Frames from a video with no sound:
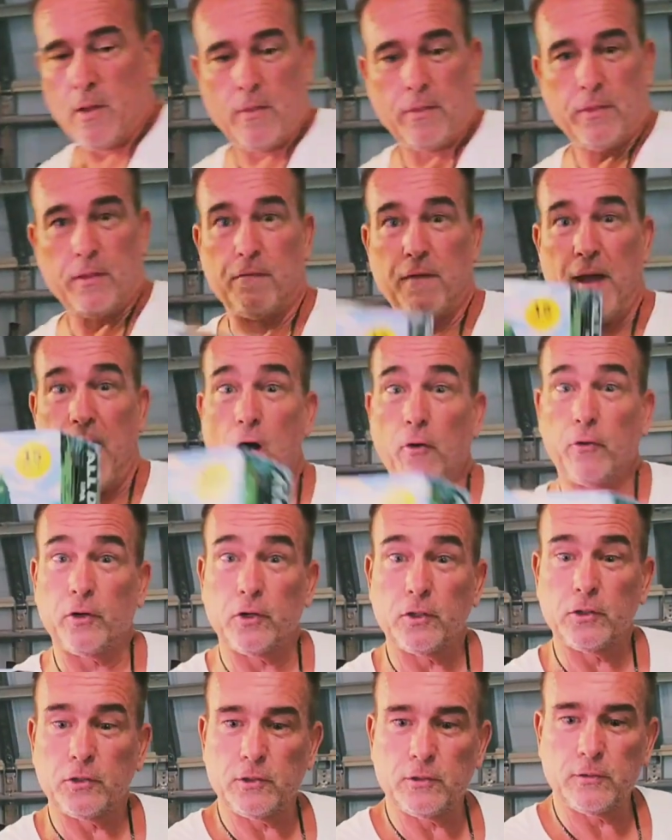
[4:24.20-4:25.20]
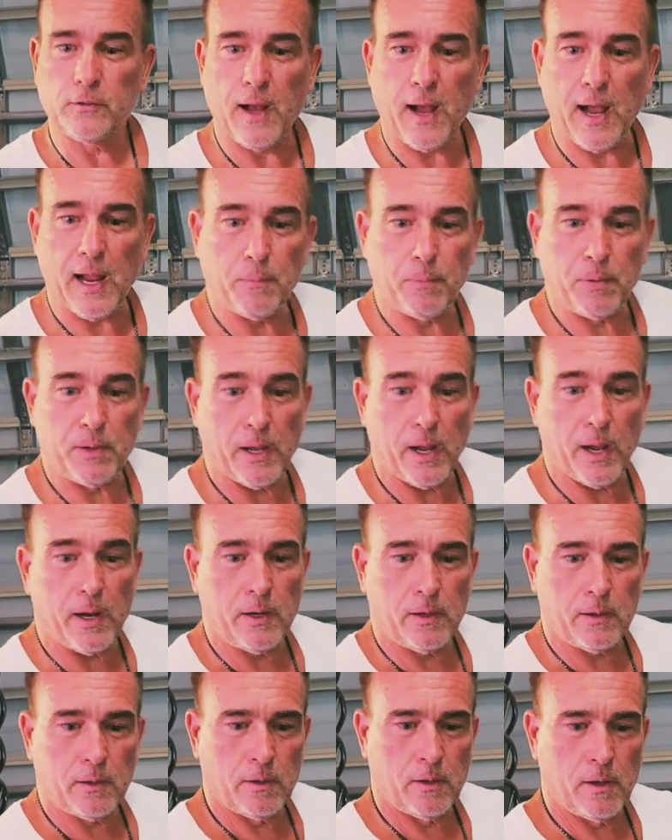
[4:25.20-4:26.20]
Founders IPA
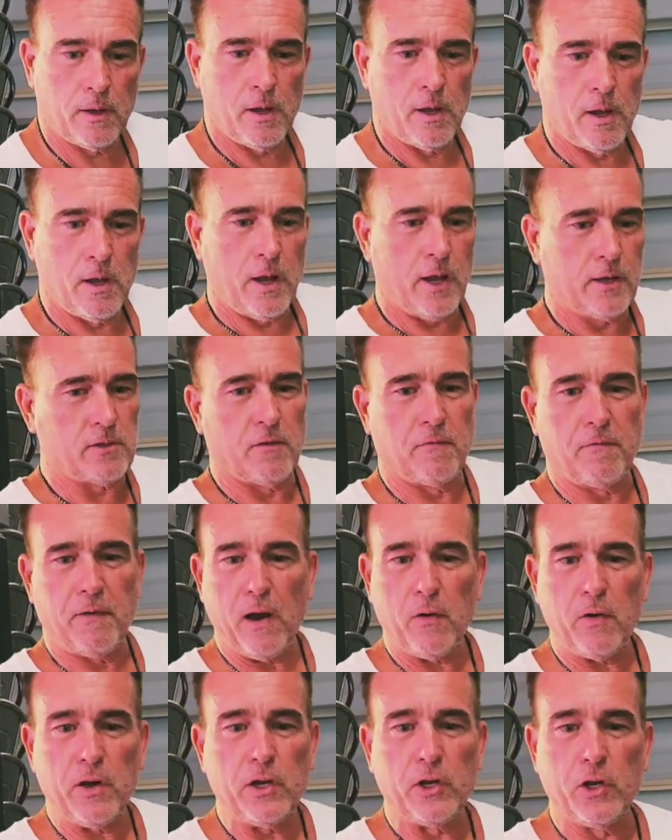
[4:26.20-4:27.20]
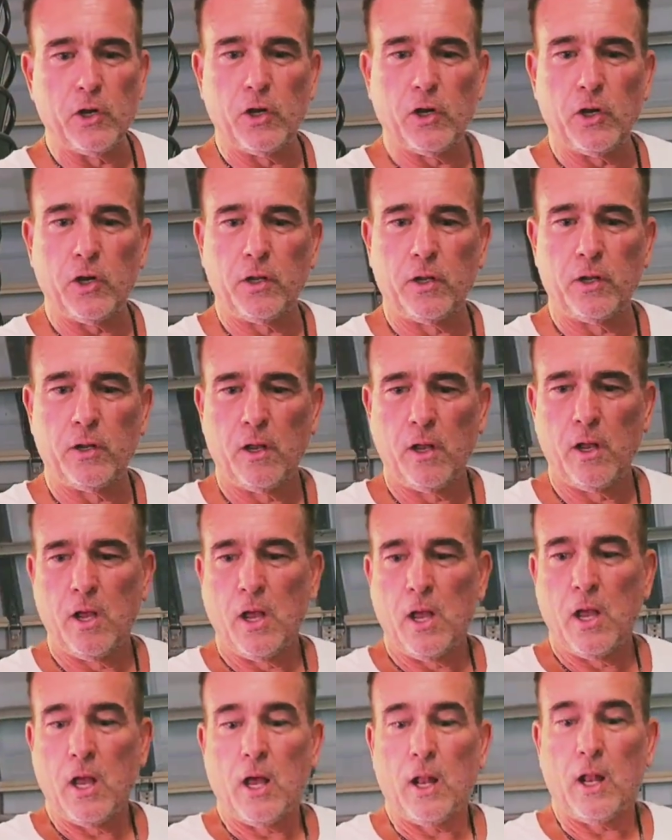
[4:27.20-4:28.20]
is a very good,
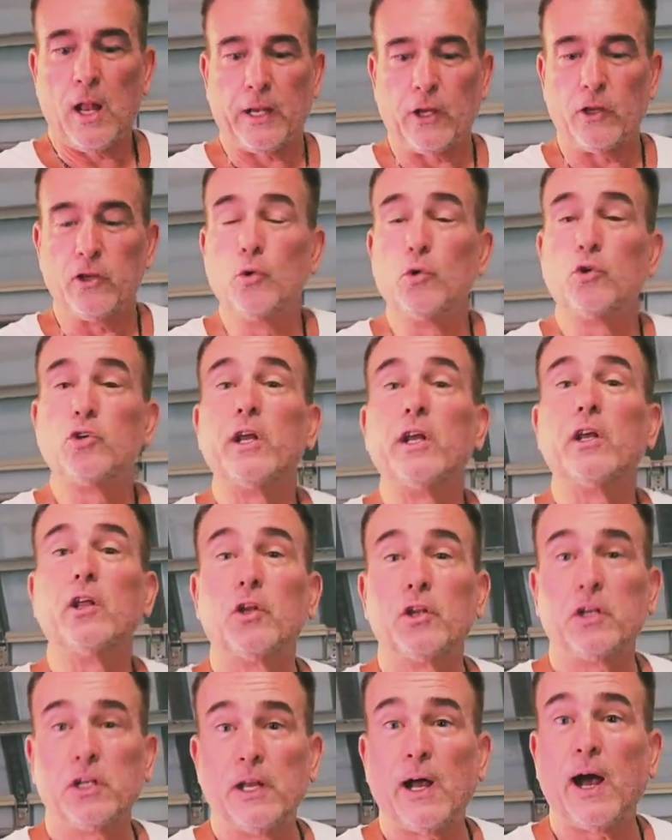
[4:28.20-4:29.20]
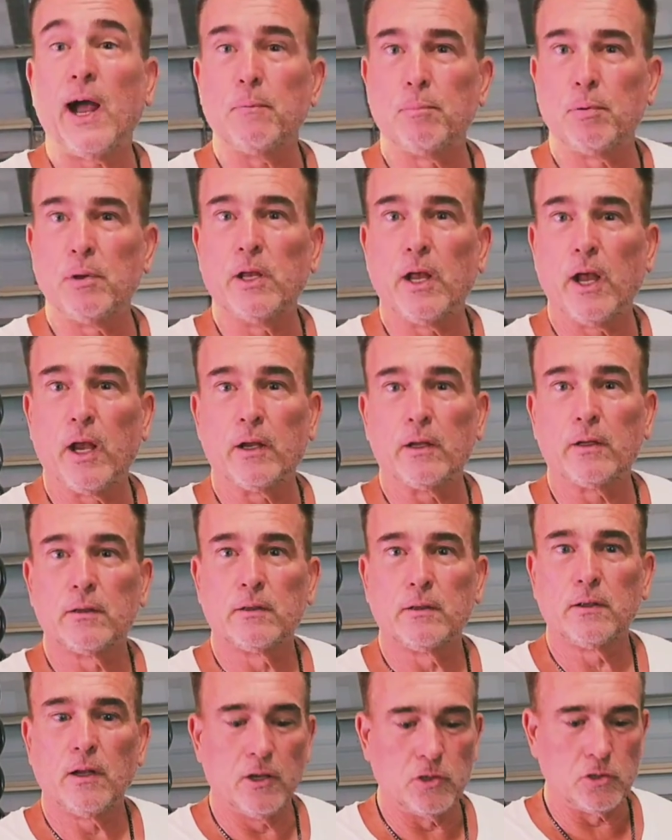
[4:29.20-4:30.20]
like a utility IPA.
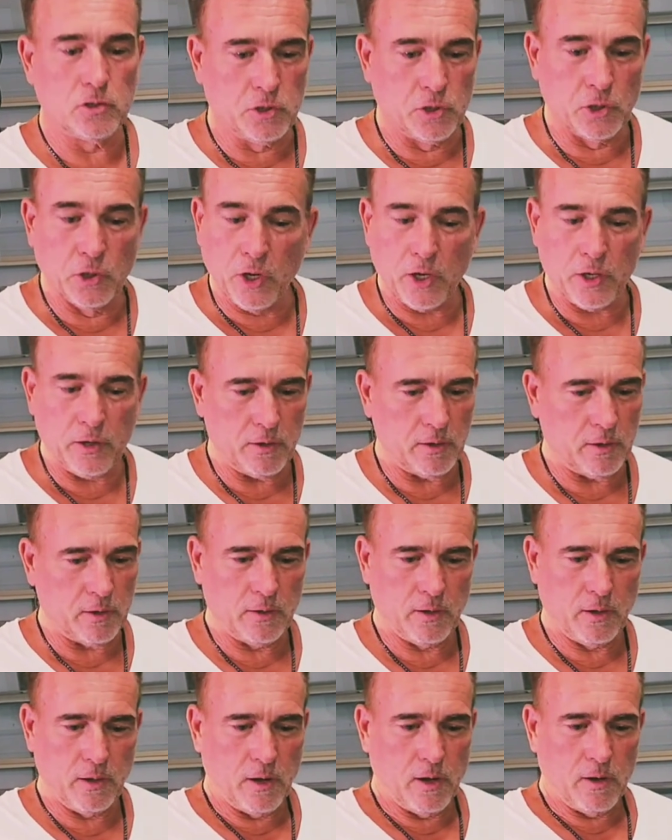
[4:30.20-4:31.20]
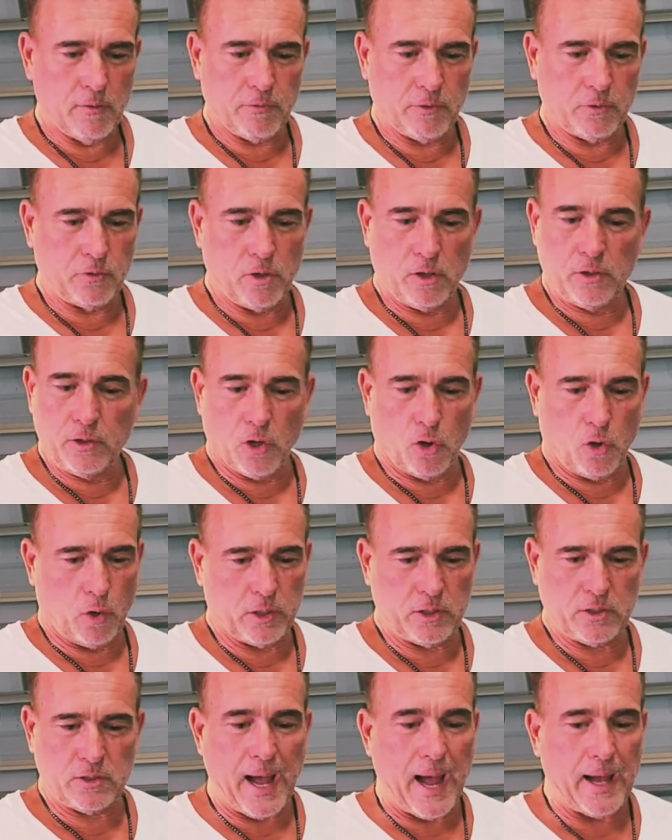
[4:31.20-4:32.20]
It's good for, you know,
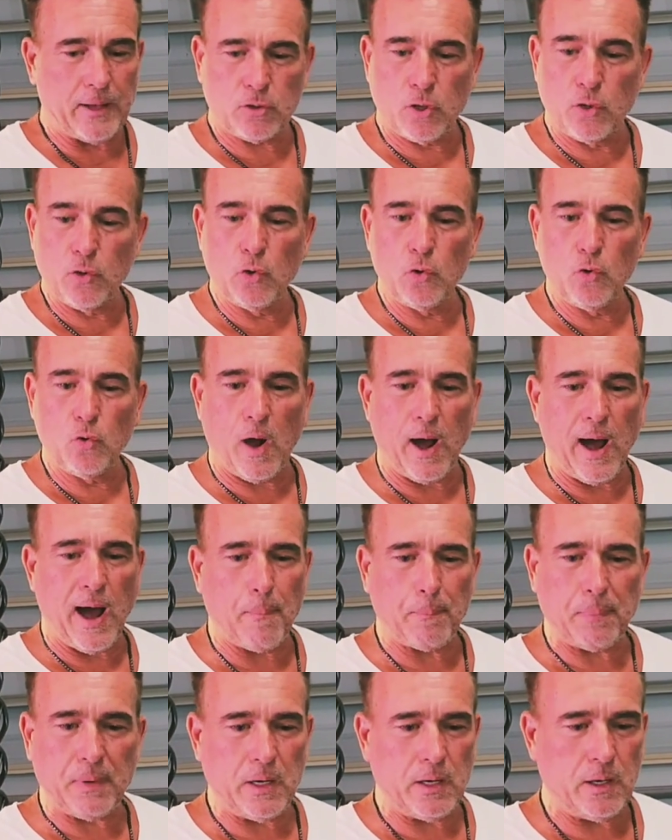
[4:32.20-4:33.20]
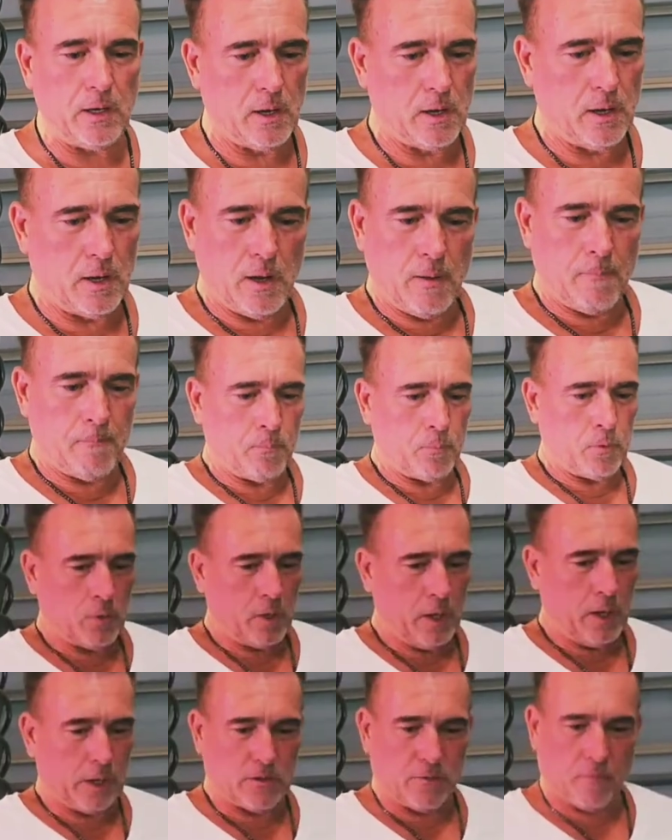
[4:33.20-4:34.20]
it's not too hoppy.
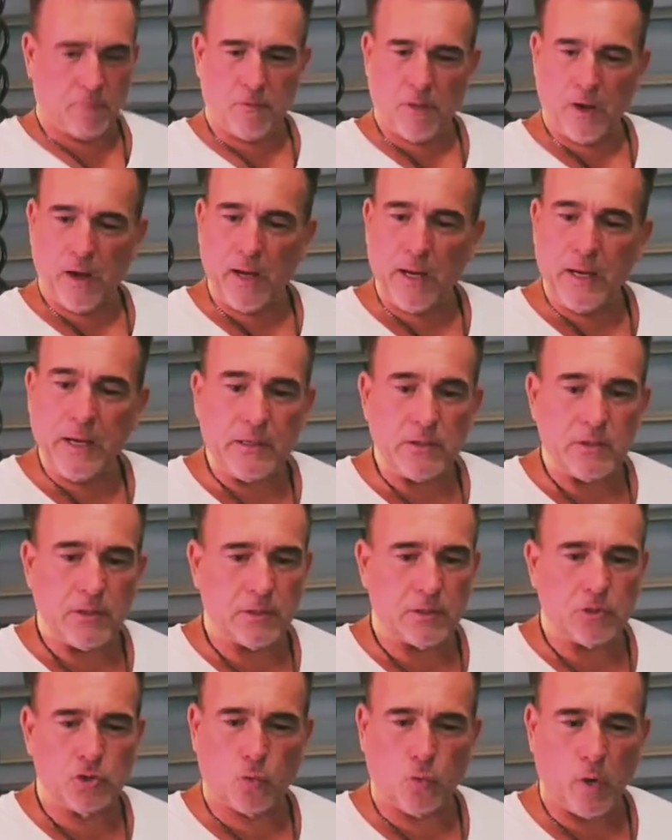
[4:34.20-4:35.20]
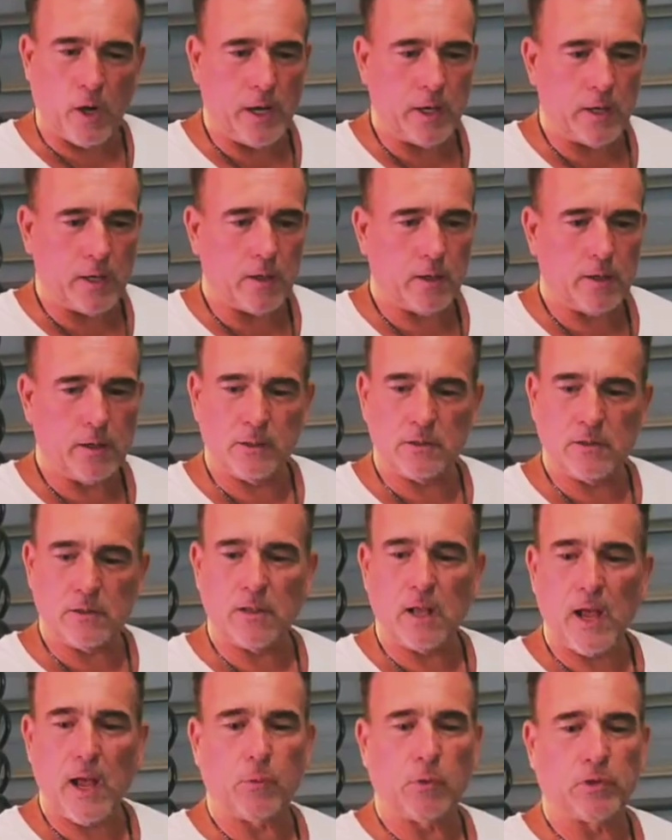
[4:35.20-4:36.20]
It's easy to drink. This is
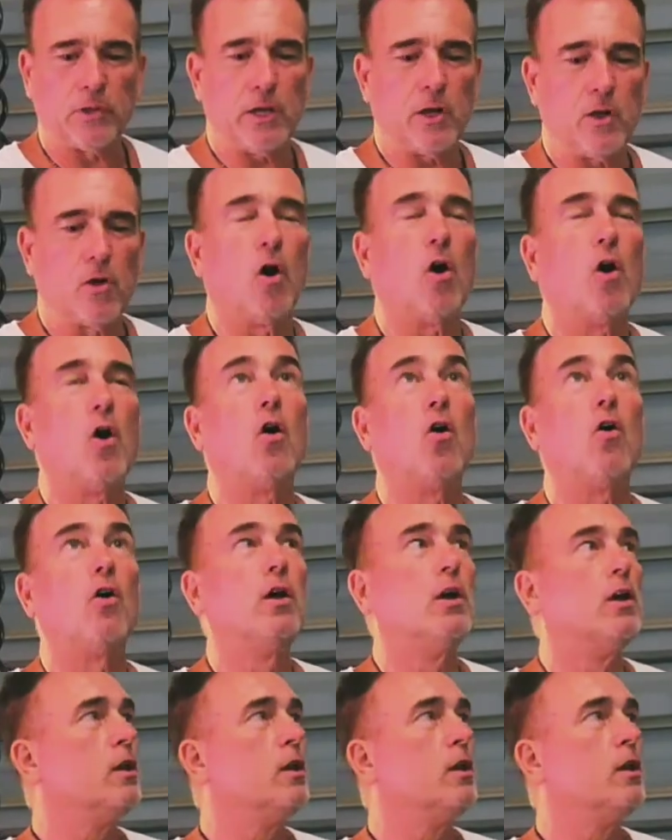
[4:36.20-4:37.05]
like what they call